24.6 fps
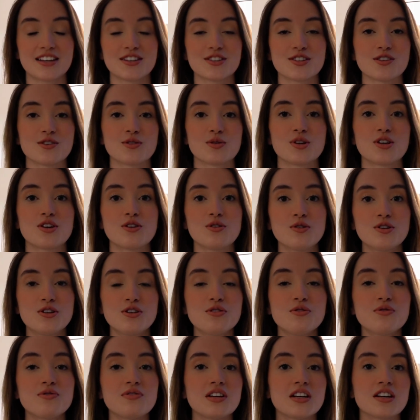So
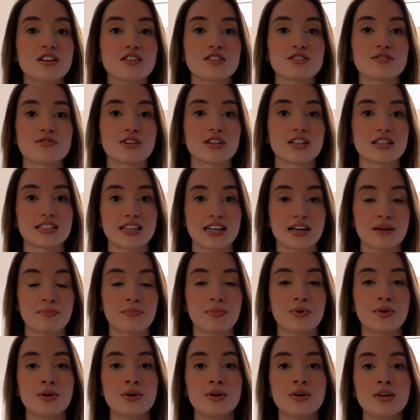Q2 feeders, for
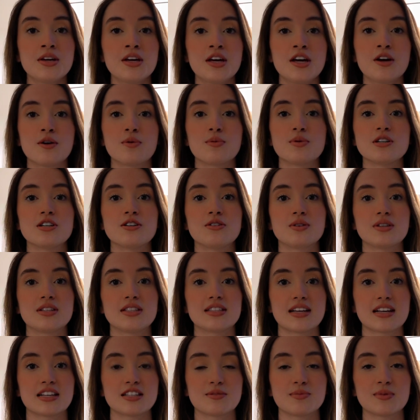example, we do
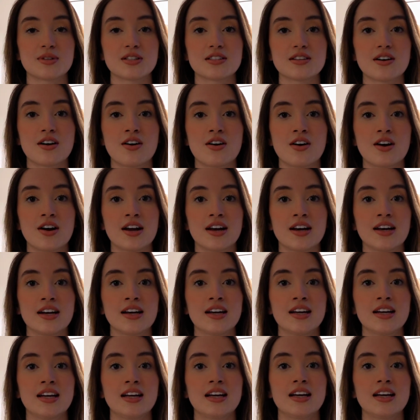assessments on,